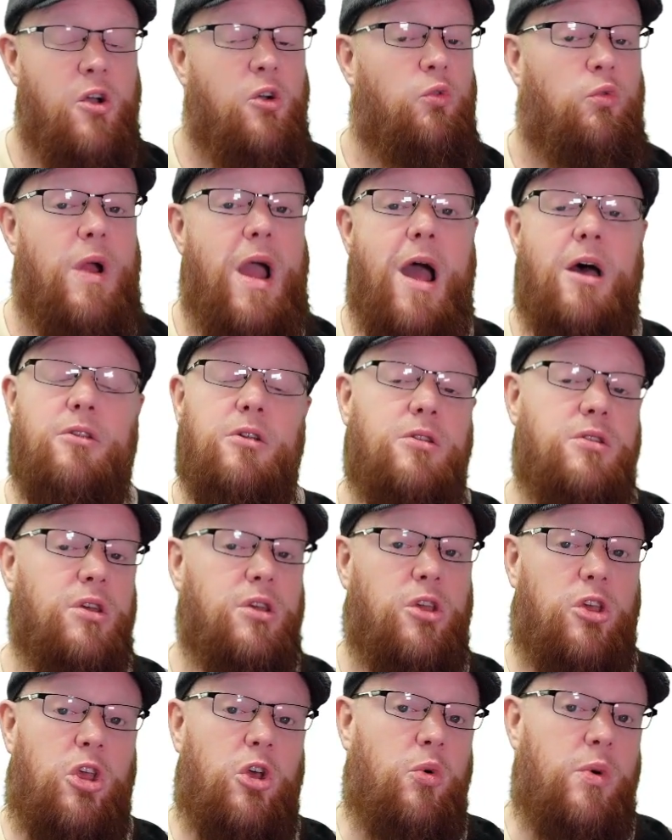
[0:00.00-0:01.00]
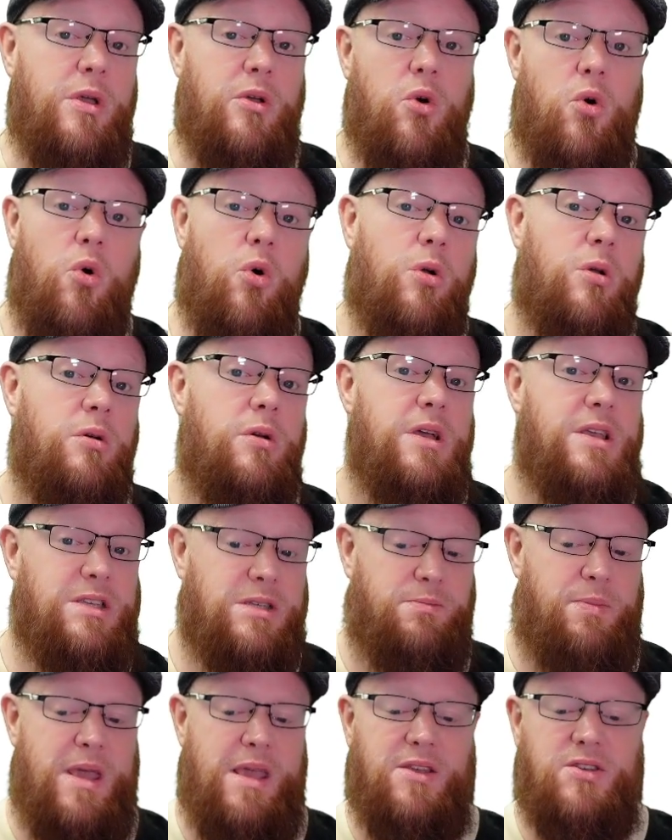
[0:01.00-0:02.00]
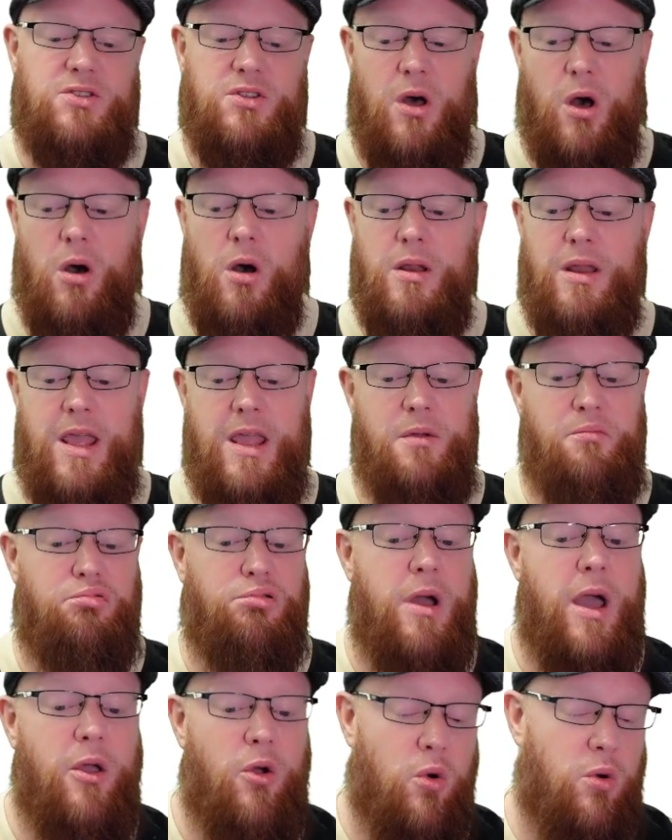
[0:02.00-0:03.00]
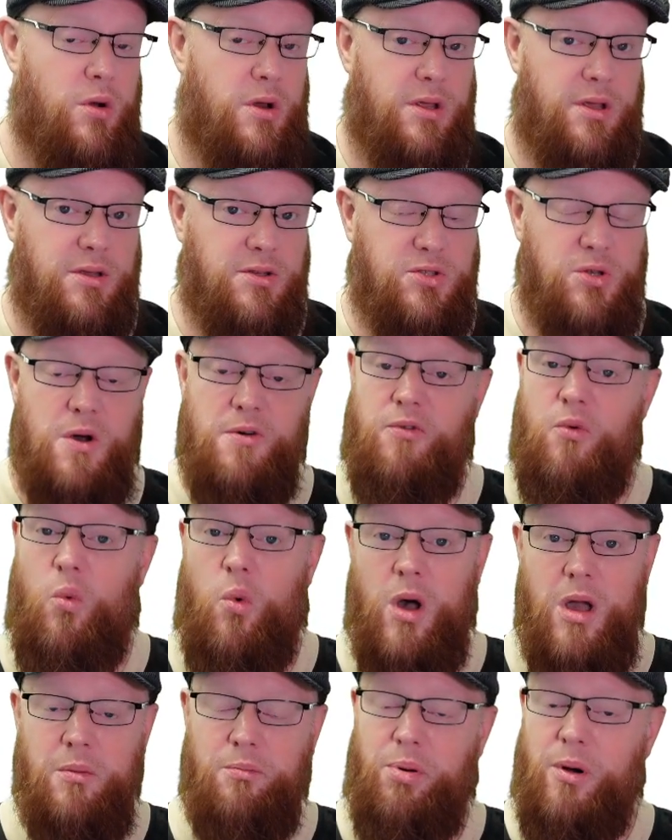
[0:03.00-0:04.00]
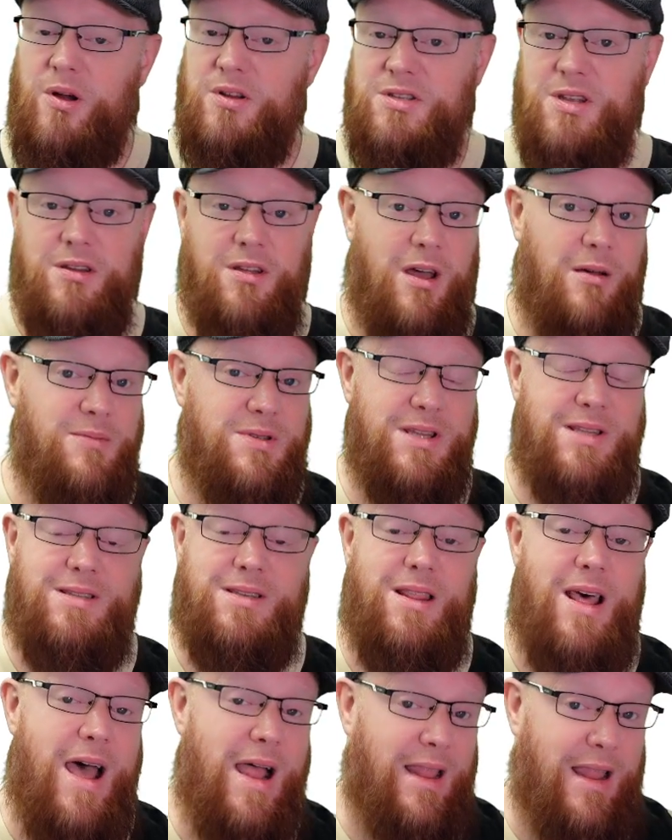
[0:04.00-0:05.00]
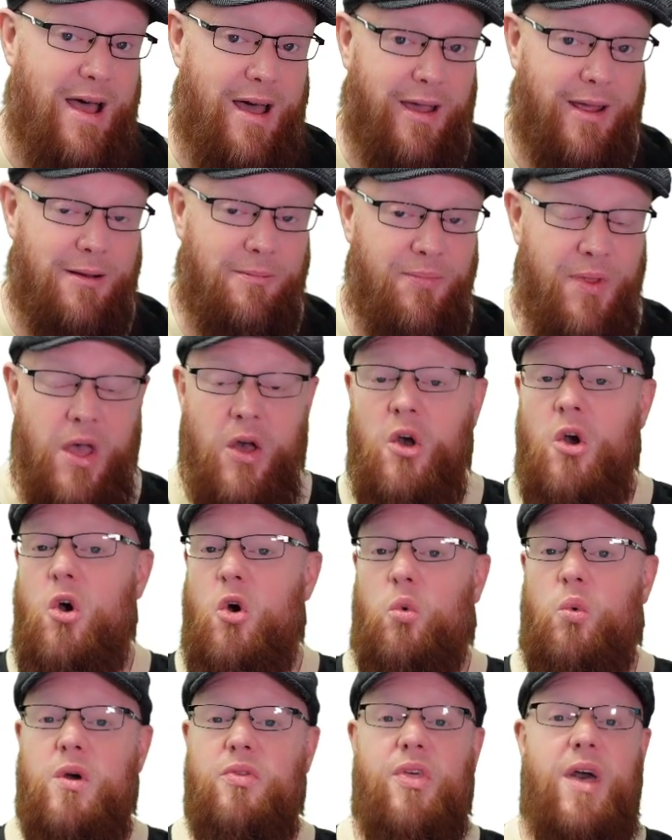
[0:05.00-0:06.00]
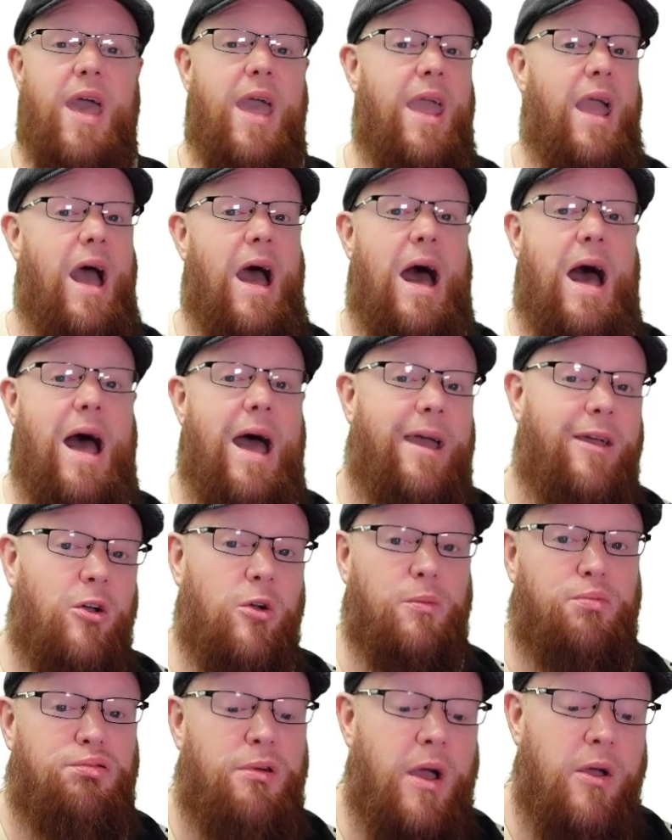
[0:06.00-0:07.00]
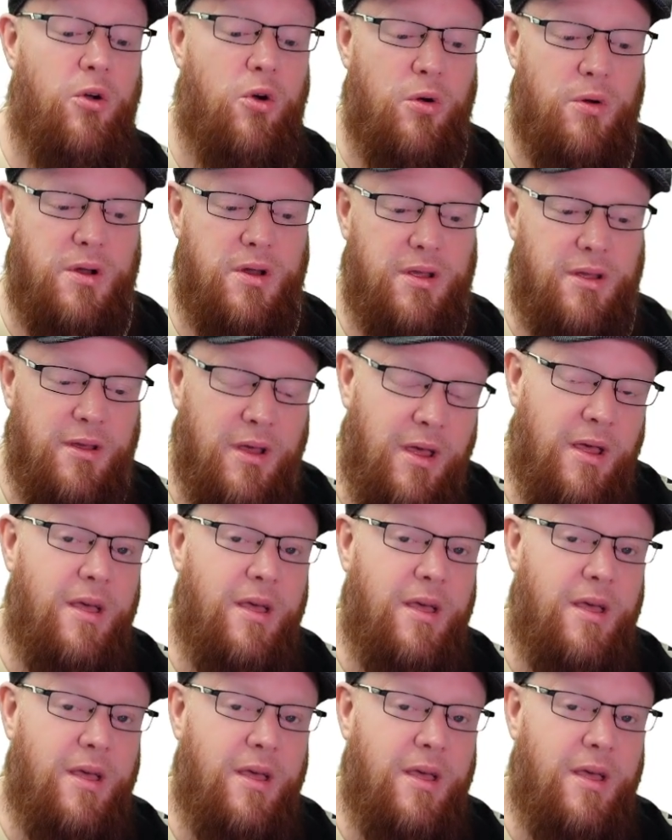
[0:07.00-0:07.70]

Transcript: Rather, the queuing order is based on a priority. So if one person comes into that line with a higher priority,